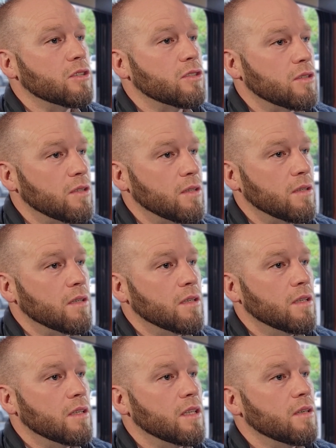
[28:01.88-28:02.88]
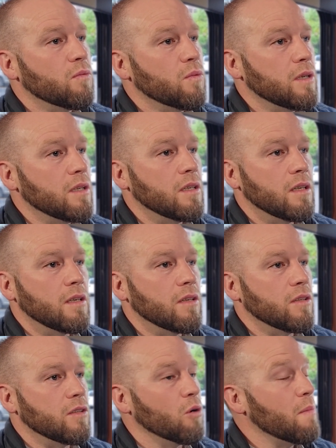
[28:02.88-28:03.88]
sure that we,
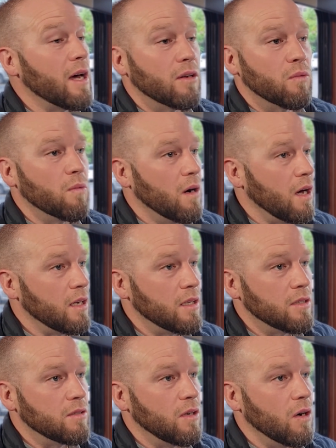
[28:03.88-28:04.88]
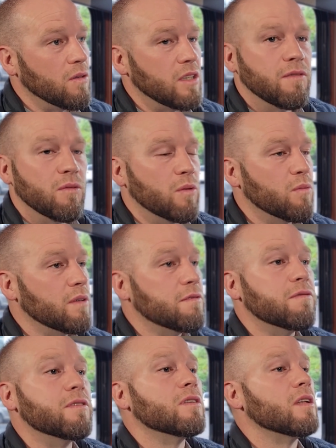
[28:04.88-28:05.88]
no matter what, even when we
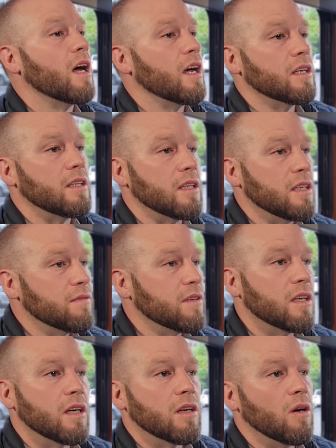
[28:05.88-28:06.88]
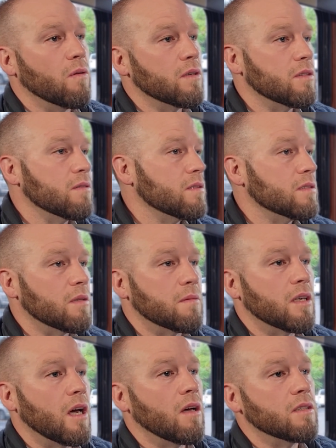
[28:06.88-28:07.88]
feel like leaving and doing
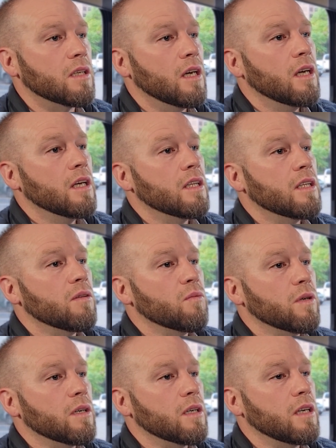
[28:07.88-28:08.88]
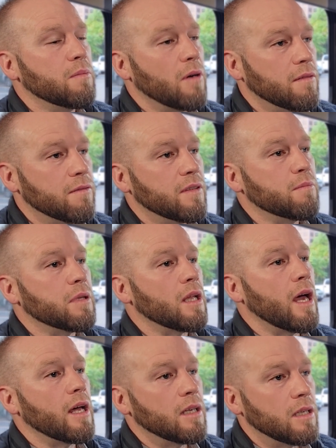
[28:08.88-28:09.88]
something else, that we keep our feet
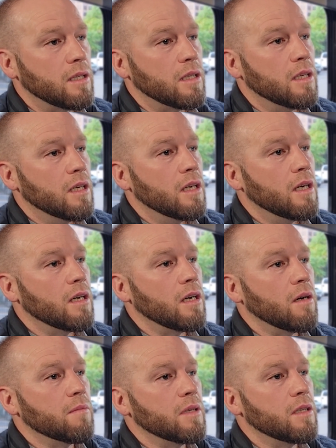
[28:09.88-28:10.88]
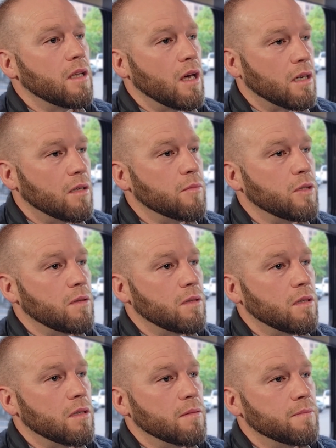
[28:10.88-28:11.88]
planted in that
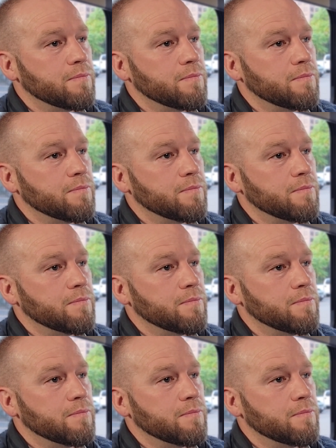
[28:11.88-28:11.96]
community.